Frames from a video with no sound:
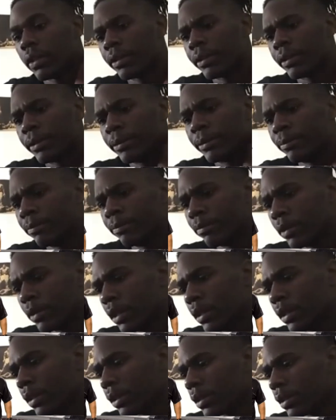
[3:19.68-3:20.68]
Really,
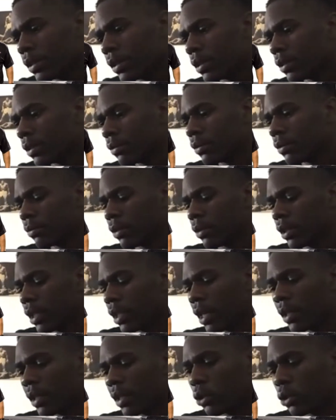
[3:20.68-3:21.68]
just one thing I
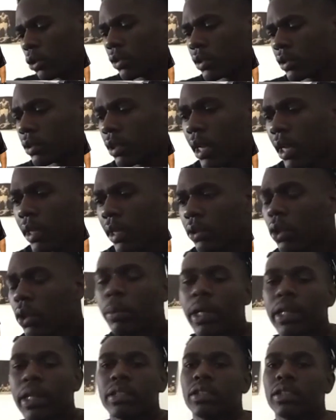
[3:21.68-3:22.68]
noticed, like
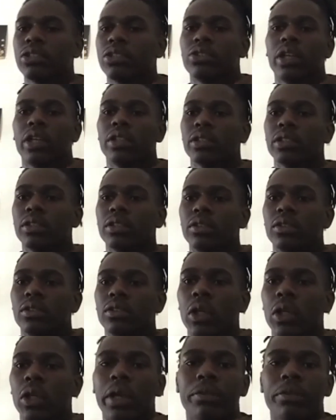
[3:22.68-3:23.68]
nobody's a stranger.
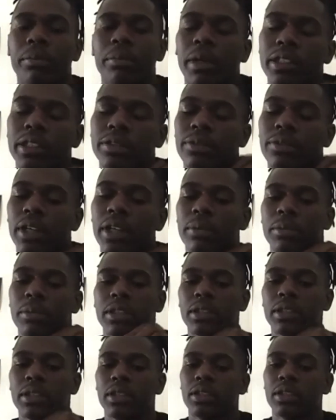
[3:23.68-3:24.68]
Everybody's family.
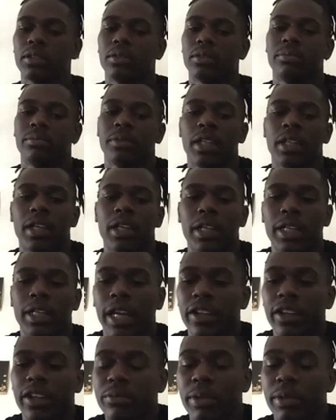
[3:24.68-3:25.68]

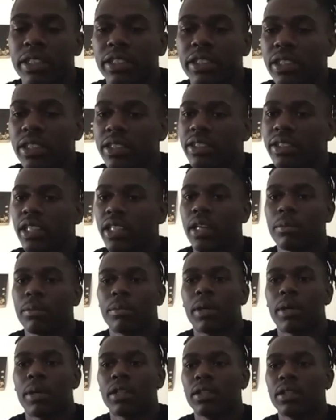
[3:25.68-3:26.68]
Everybody share the same
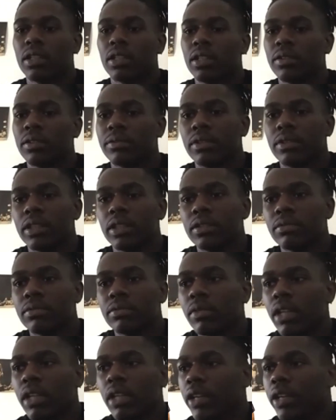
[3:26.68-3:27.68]
amount of love to
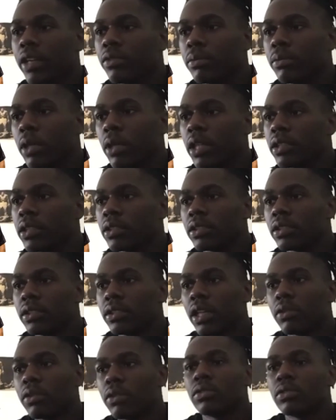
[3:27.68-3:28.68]
everybody, and
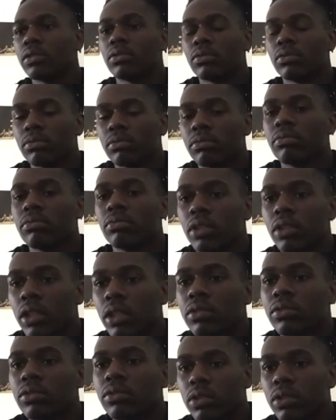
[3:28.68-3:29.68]
that
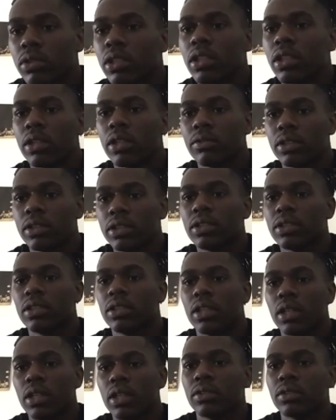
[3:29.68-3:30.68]
was one thing that really stood
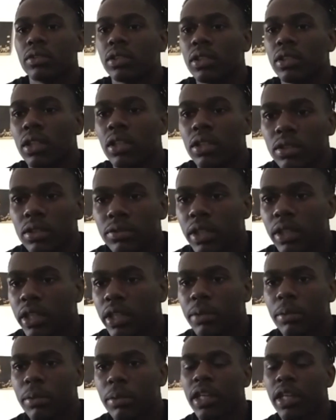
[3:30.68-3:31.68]
out is the love that
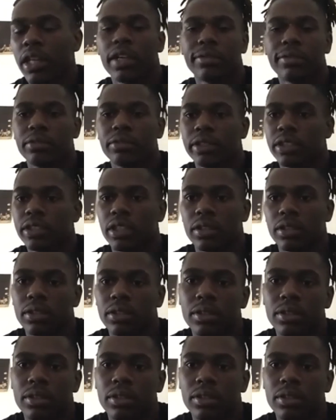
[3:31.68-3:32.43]
everybody had for each other.